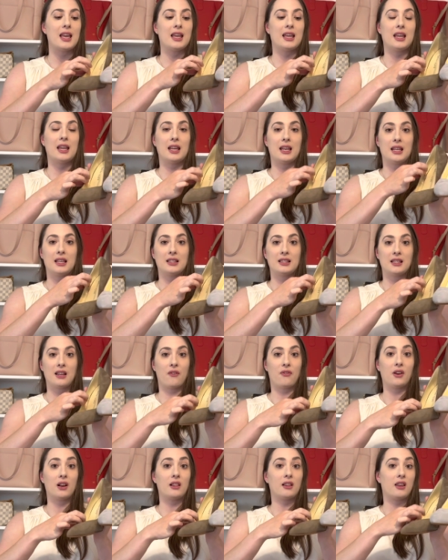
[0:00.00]
It is
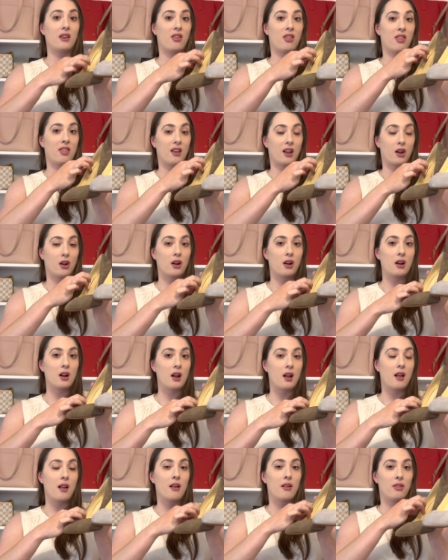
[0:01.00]
definitely thicker
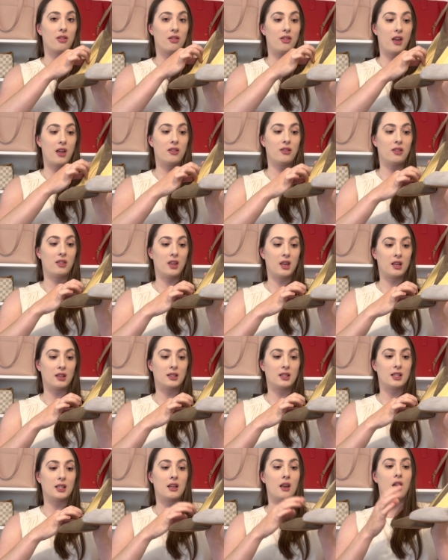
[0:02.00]
than
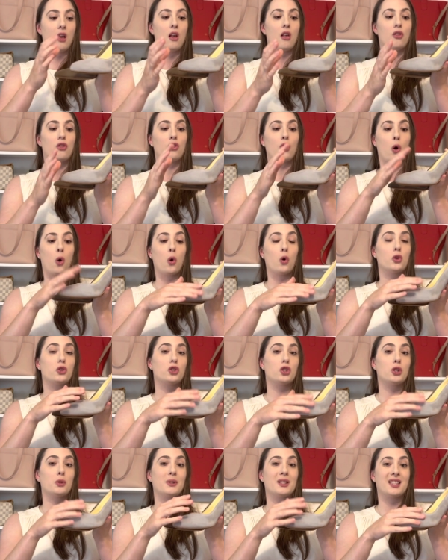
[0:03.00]
this. The whole
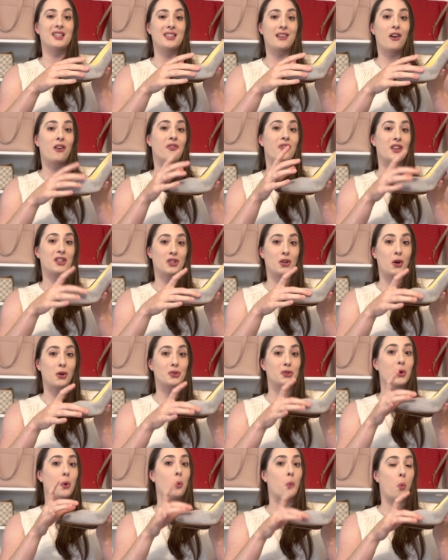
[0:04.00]
shoe itself is
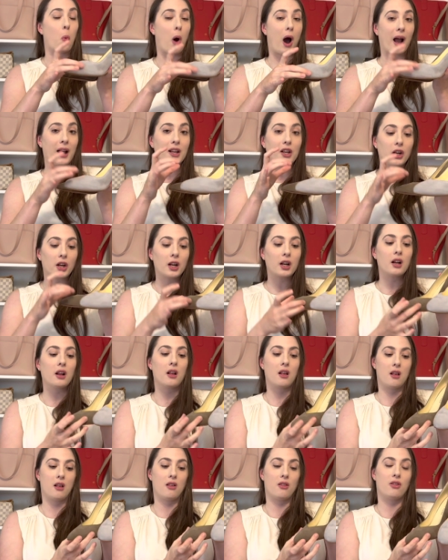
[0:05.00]
also wider
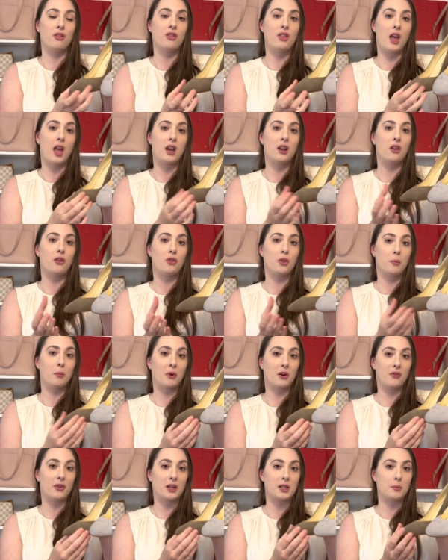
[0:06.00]
than the
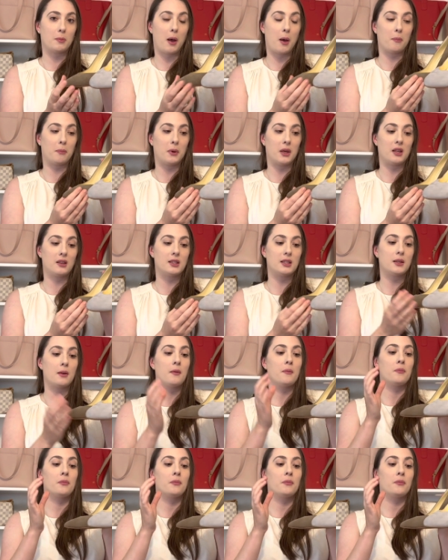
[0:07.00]
perfect pump is.